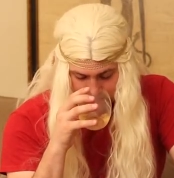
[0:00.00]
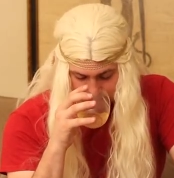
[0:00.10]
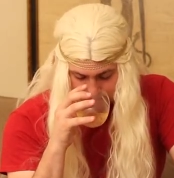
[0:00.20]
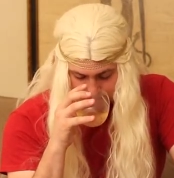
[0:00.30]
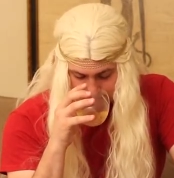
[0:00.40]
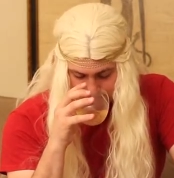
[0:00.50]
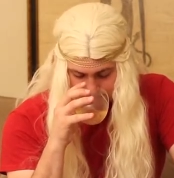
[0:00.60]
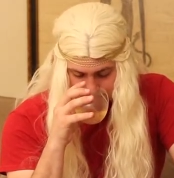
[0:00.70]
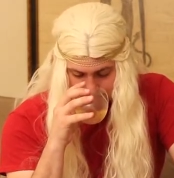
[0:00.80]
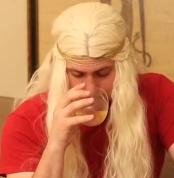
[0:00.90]

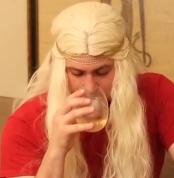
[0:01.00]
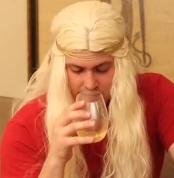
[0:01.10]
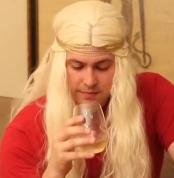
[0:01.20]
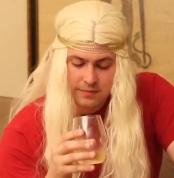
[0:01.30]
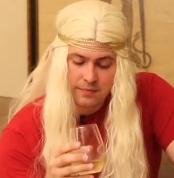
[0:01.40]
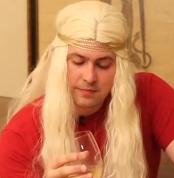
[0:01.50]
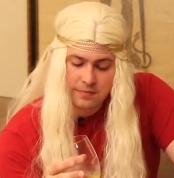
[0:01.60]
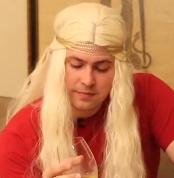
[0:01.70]
(no one is talking)